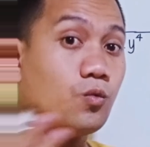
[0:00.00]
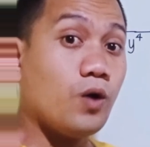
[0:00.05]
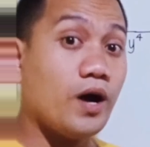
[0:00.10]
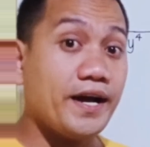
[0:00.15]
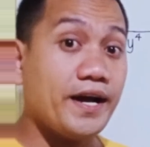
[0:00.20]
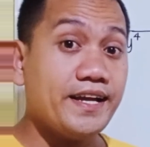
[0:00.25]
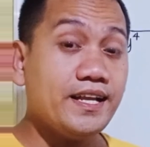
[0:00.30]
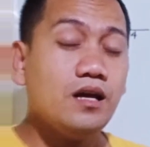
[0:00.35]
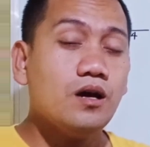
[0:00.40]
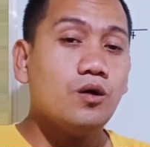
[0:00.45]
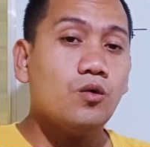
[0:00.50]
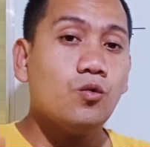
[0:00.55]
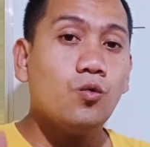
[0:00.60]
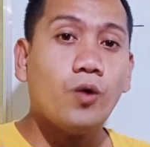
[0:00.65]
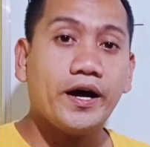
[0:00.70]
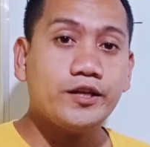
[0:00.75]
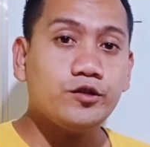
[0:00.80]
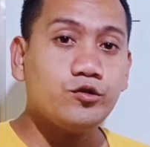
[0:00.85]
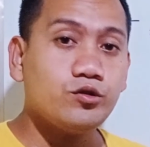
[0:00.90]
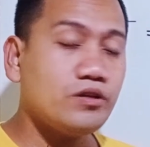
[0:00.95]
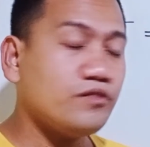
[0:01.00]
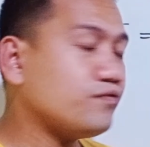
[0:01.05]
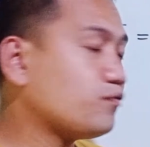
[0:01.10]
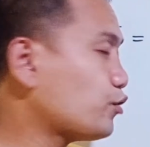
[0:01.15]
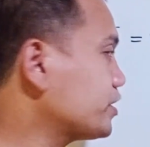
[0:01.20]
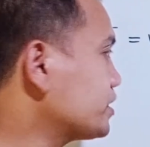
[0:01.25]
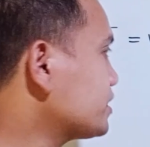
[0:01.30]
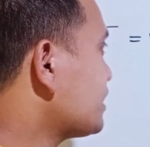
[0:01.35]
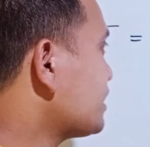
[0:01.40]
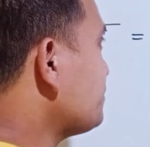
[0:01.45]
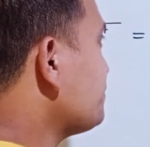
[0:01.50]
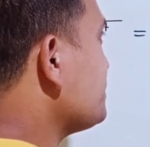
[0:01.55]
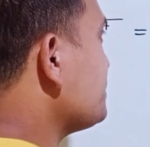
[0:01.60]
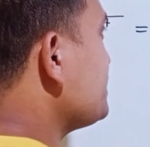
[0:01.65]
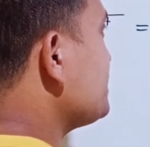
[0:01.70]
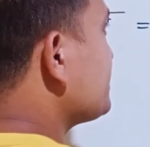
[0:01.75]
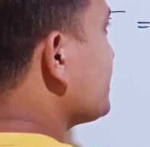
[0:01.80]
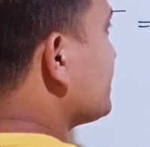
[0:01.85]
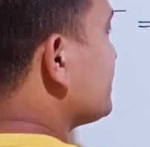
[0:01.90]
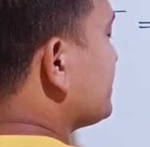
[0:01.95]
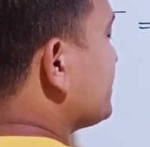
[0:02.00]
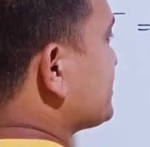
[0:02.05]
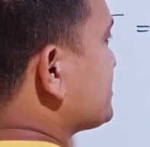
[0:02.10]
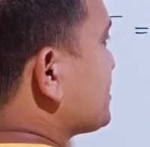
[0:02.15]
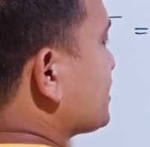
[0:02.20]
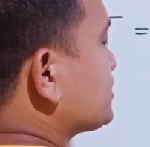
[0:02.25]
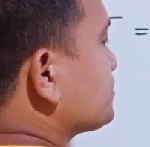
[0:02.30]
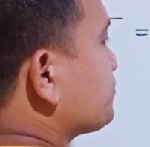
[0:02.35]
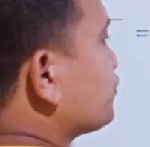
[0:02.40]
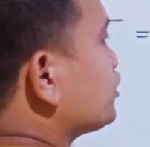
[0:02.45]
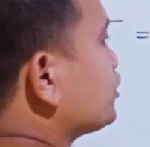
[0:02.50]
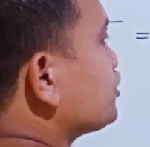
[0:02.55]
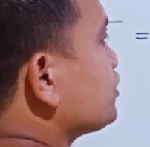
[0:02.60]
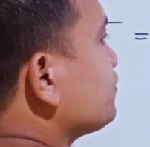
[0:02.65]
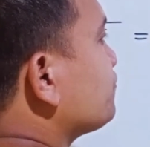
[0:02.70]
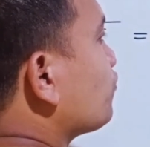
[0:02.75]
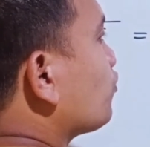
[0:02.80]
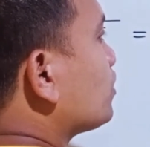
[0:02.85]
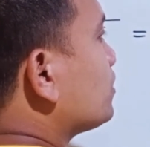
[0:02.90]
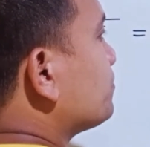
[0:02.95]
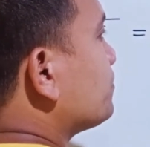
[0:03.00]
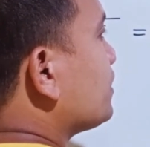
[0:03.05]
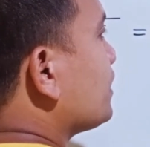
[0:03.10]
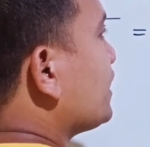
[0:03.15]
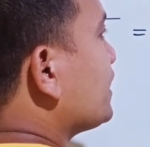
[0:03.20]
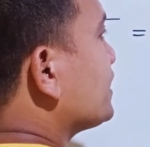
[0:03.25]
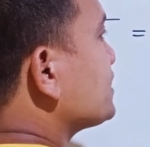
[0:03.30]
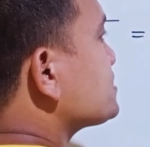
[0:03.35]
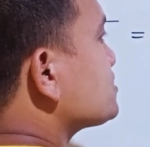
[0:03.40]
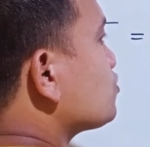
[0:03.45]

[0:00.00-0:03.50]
While y to the fourth can be written in its exponential form as